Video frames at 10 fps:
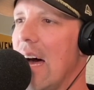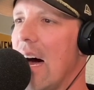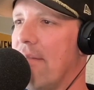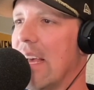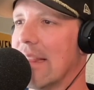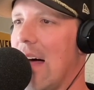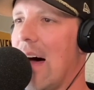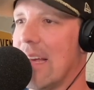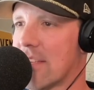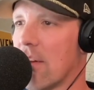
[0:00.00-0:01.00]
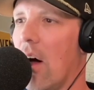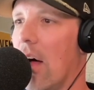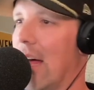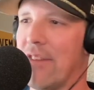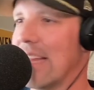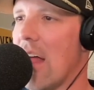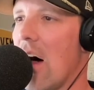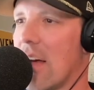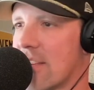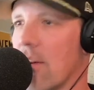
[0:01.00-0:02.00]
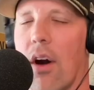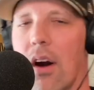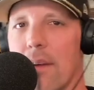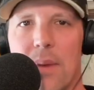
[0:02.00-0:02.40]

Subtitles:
of a lost art.